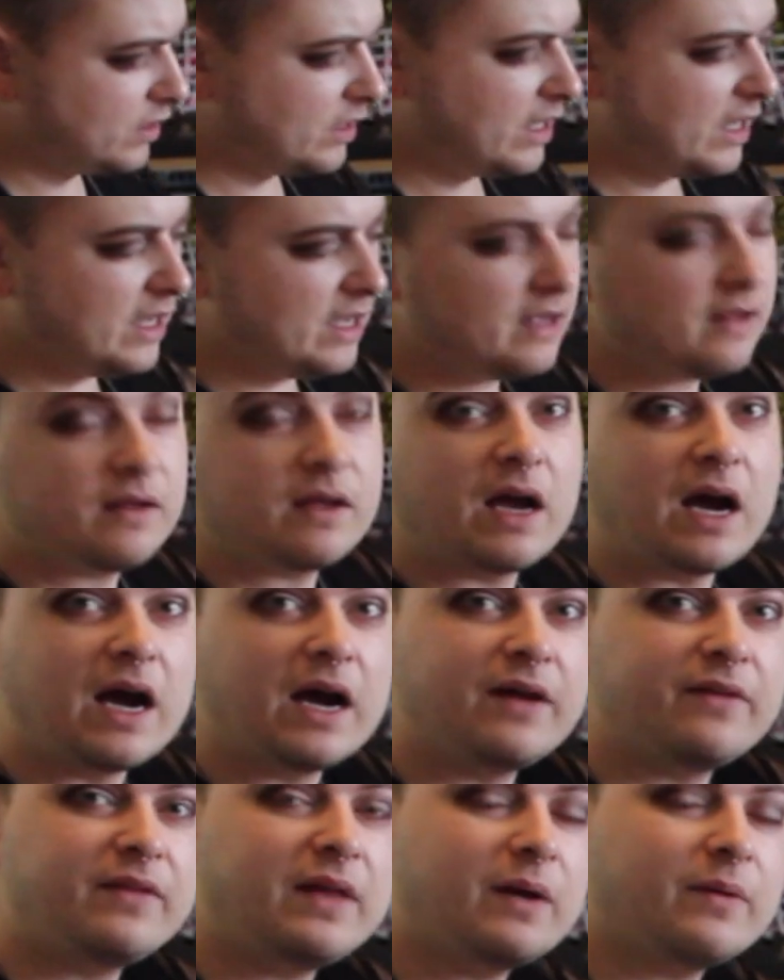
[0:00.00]
Okay,
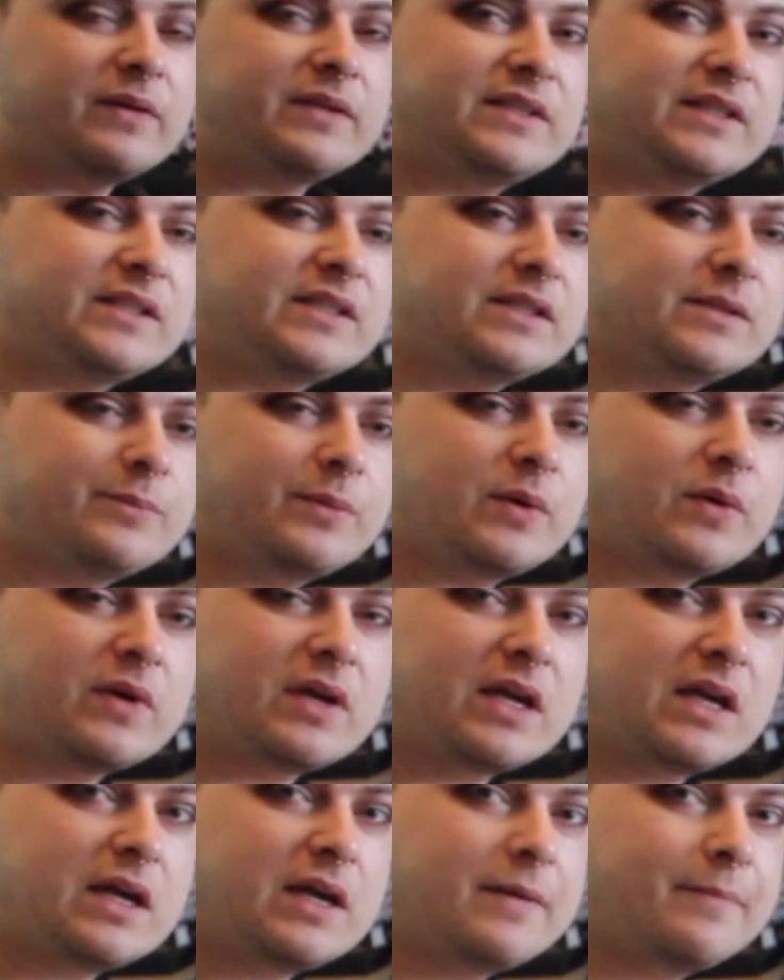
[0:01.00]
that one's a
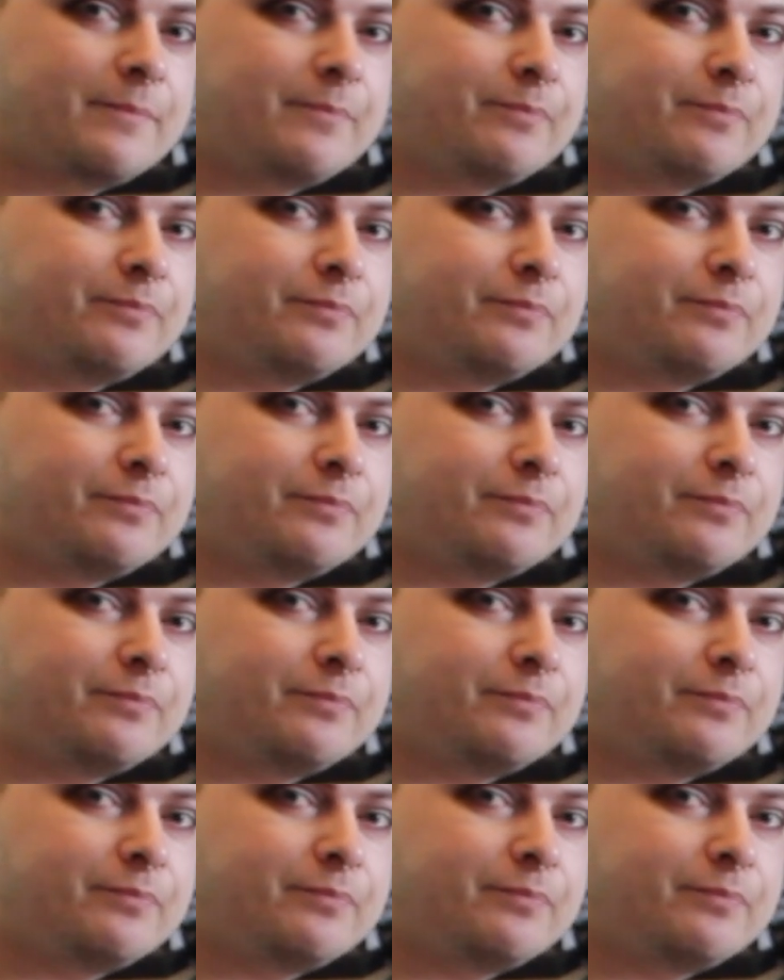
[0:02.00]
spooky.